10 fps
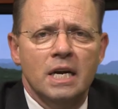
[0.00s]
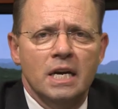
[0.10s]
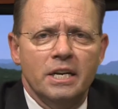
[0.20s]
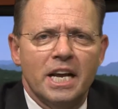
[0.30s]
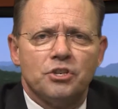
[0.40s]

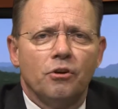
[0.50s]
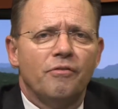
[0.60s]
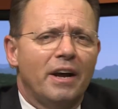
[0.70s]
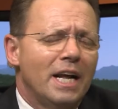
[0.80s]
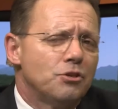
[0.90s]
national
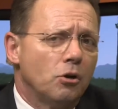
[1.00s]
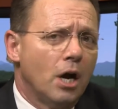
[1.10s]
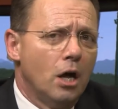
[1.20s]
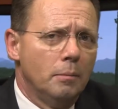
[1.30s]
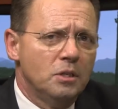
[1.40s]
financial
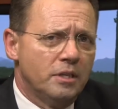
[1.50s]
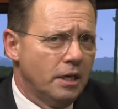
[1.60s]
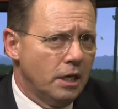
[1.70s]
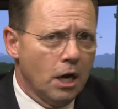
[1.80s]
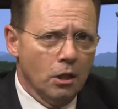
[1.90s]
columnist
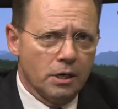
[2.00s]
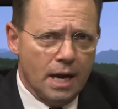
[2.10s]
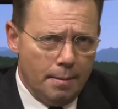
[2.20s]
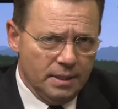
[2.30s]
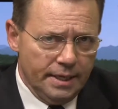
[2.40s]
and color
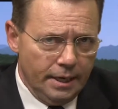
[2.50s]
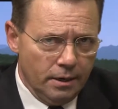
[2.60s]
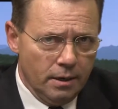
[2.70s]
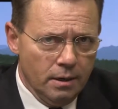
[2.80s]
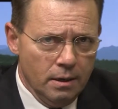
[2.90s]
commentator.